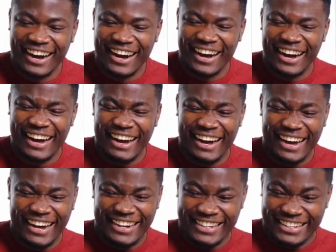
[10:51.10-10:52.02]
drivers,
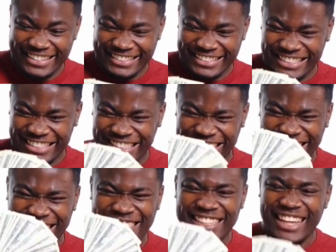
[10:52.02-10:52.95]
the Lance Strolls,
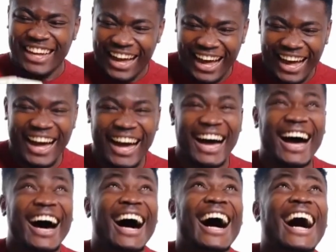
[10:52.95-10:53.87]
and